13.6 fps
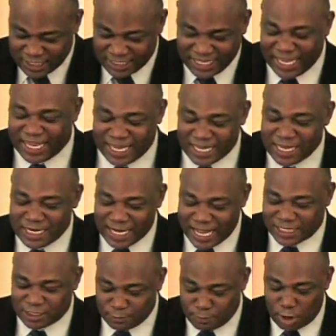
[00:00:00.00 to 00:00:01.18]
today,
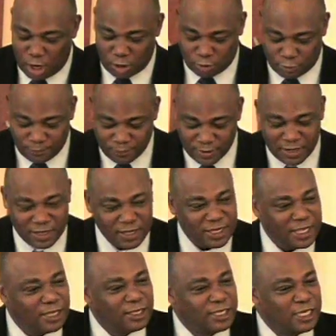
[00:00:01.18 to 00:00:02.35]
not tomorrow.
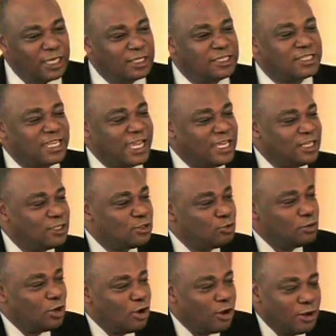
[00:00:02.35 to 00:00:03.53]
It's taken too
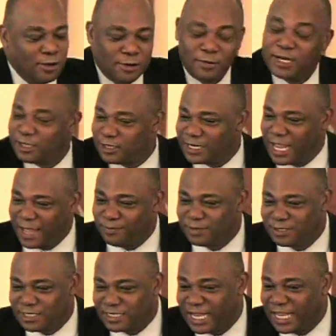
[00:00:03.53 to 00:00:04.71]
long, but it can happen
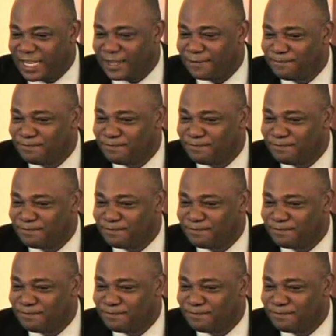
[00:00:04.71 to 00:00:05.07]
today.